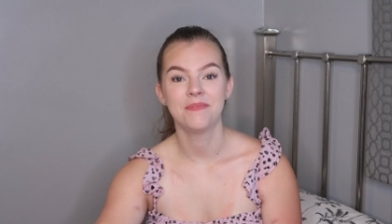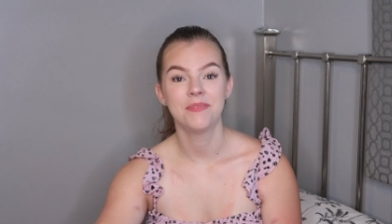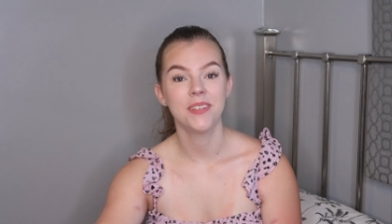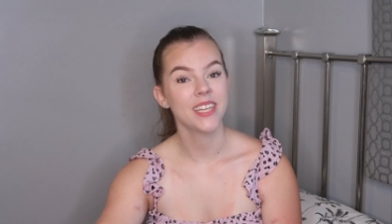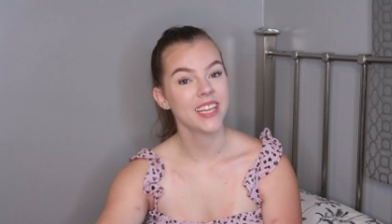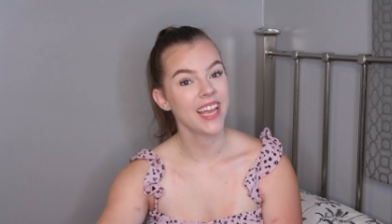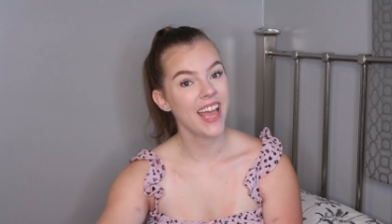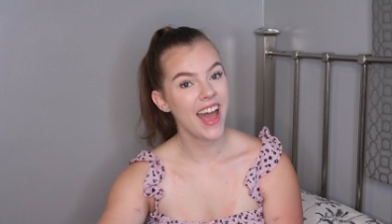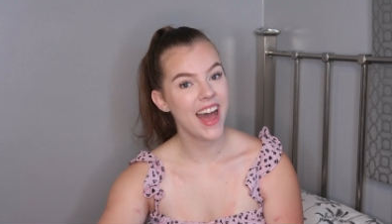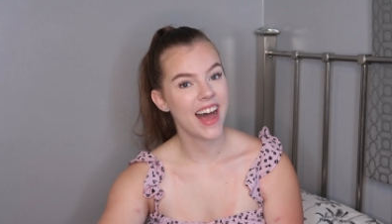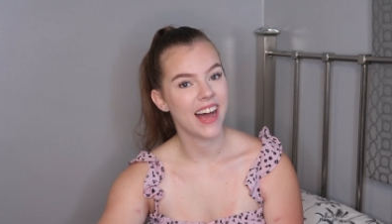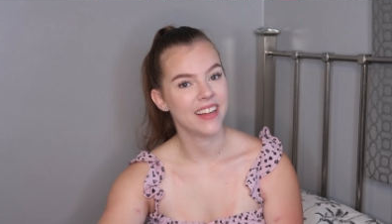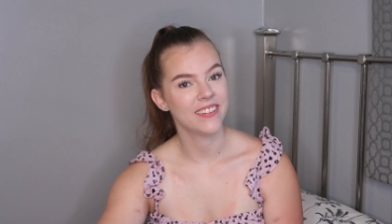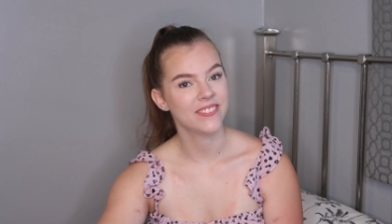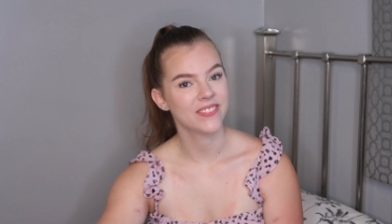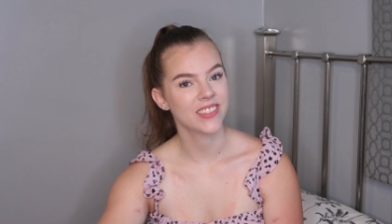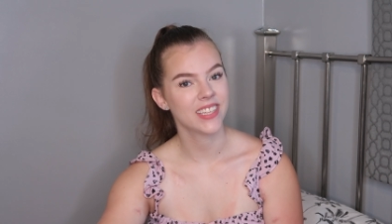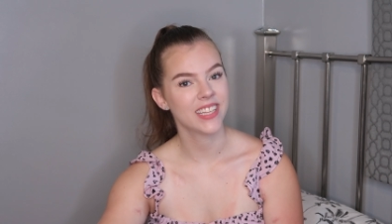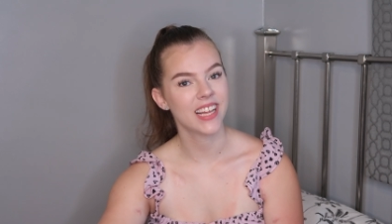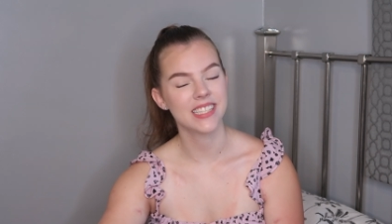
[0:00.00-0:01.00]
but yeah,
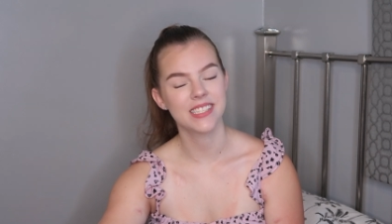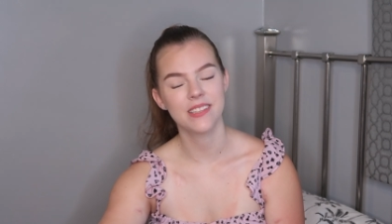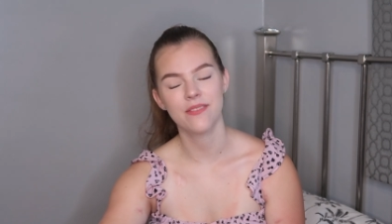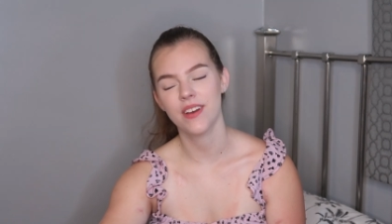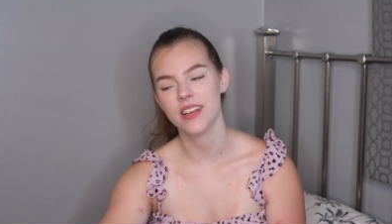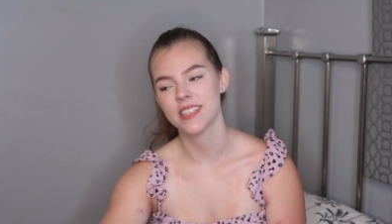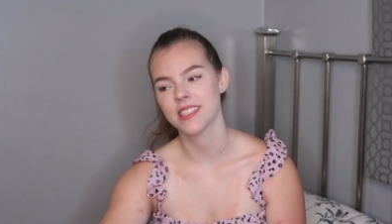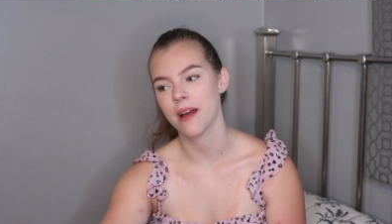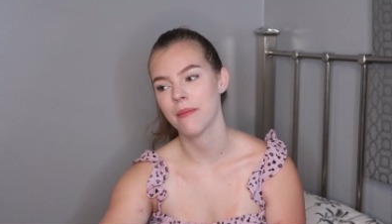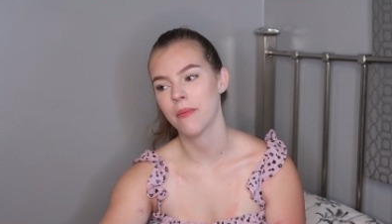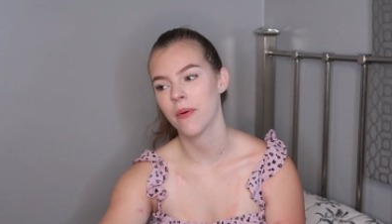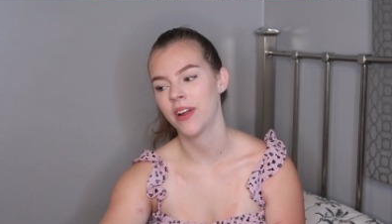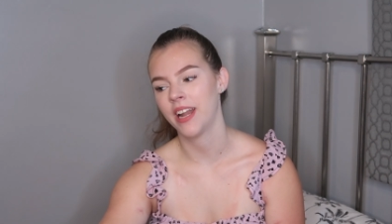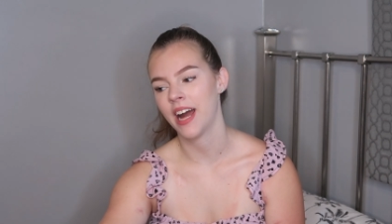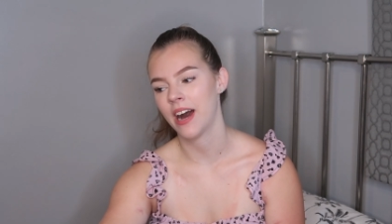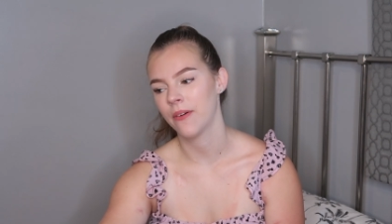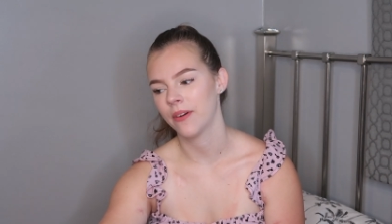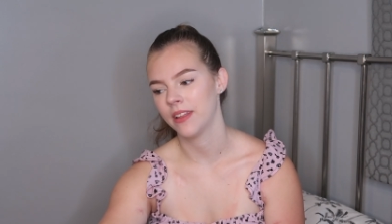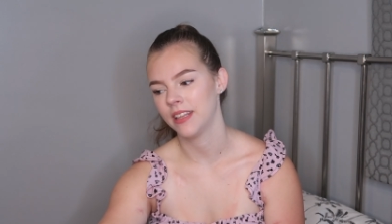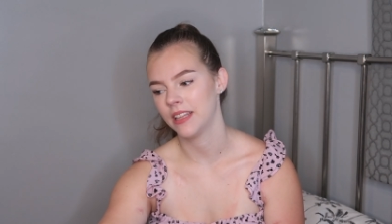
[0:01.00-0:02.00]
that's the first time I
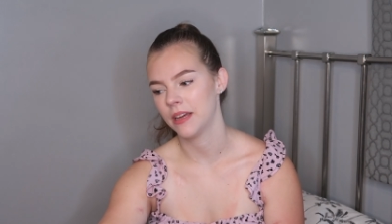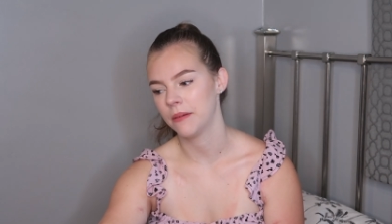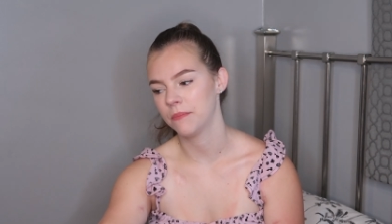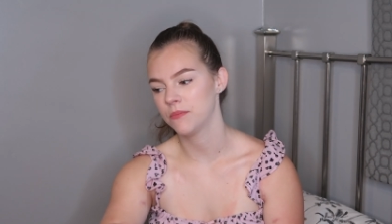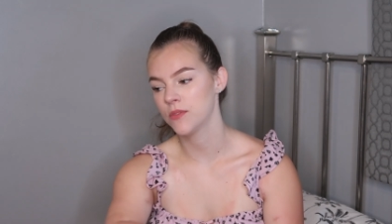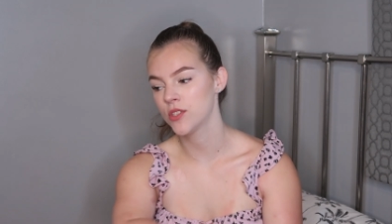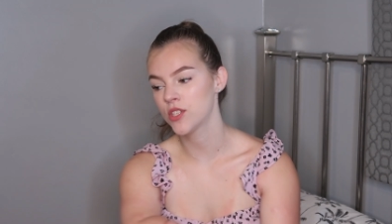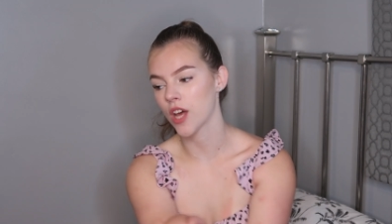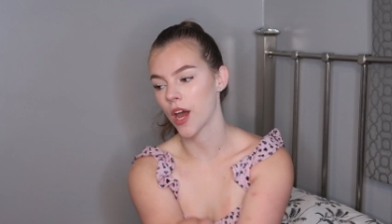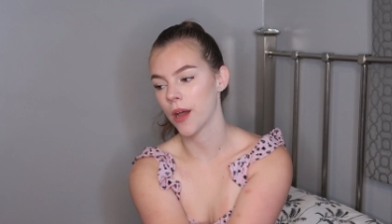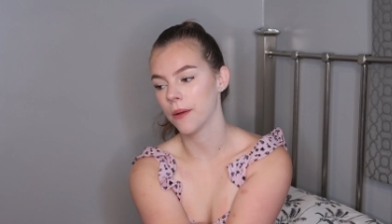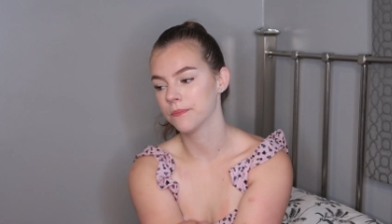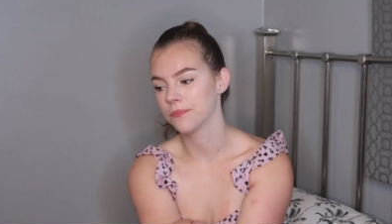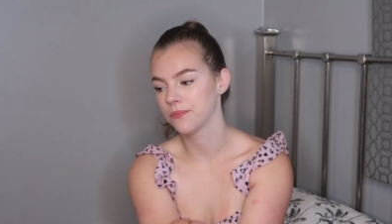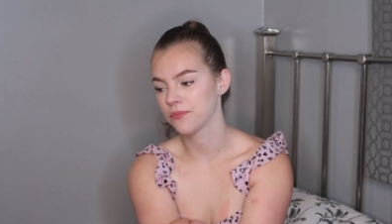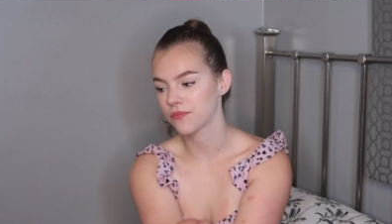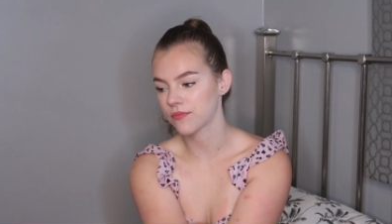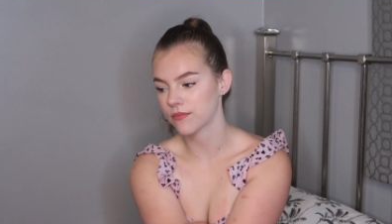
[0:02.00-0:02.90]
went out in them. So you're